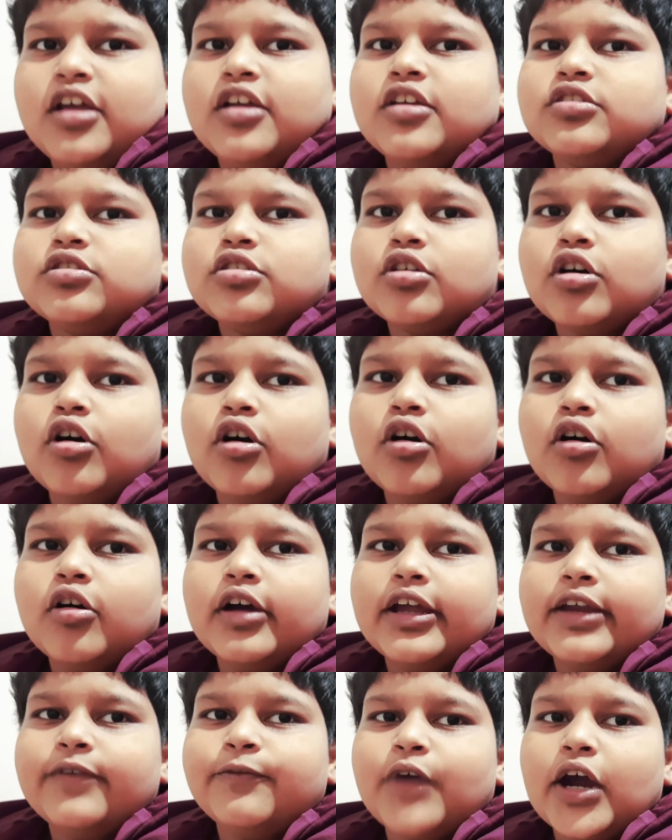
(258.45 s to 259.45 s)
So
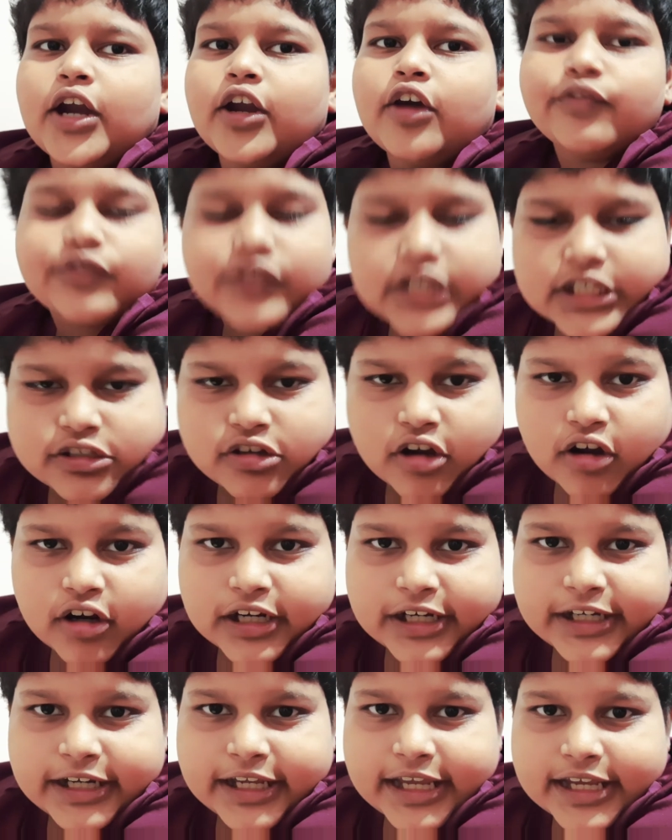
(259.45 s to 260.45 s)
in one of these
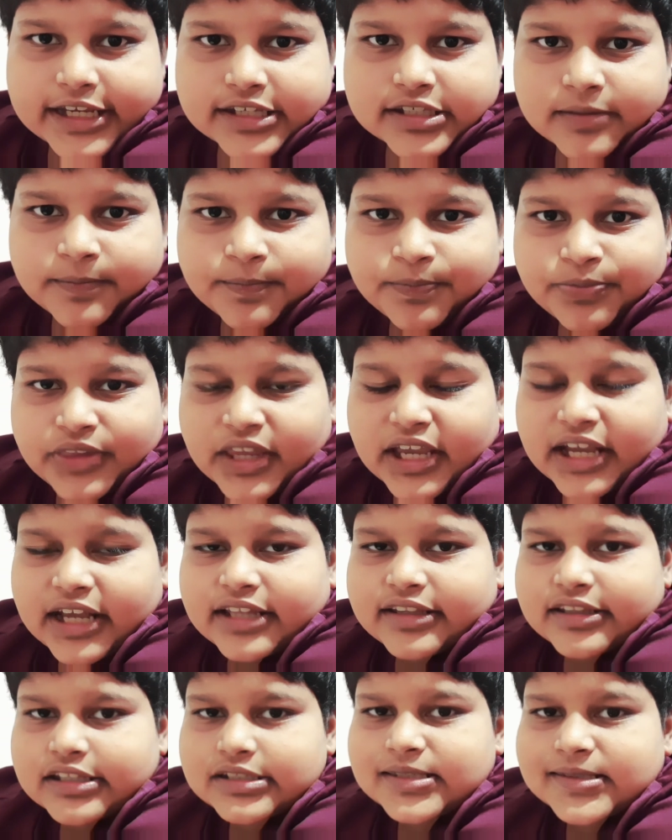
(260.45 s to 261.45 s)
holidays,
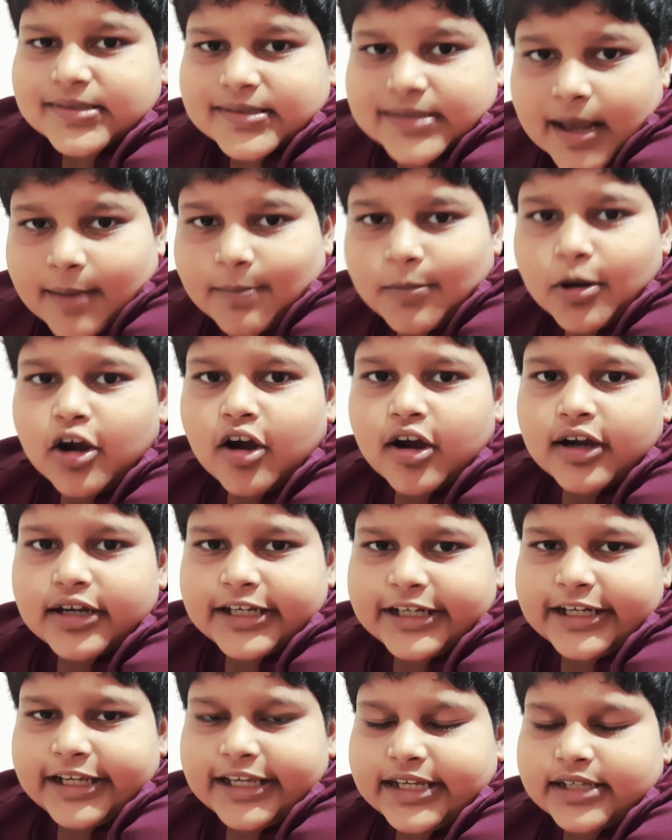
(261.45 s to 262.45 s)
the summer
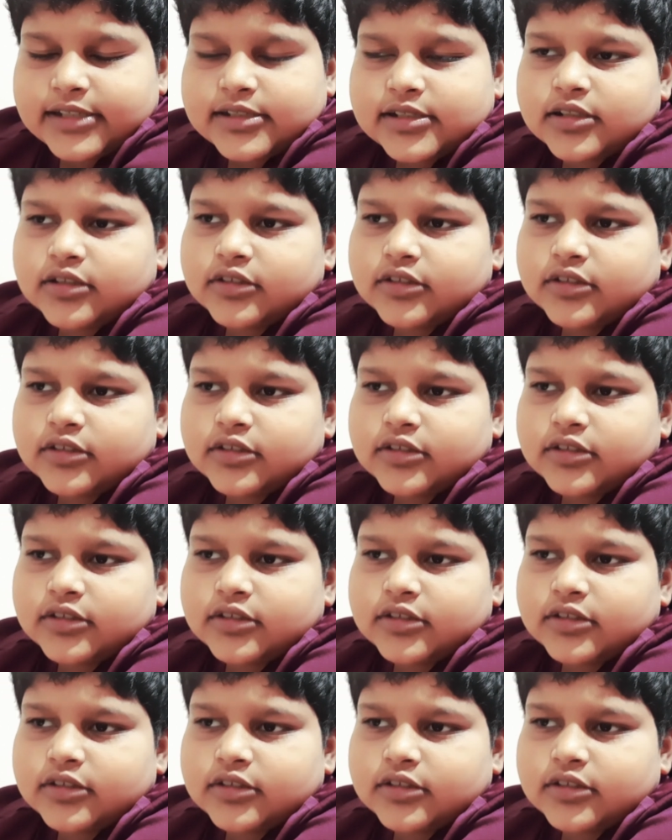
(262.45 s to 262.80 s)
holidays,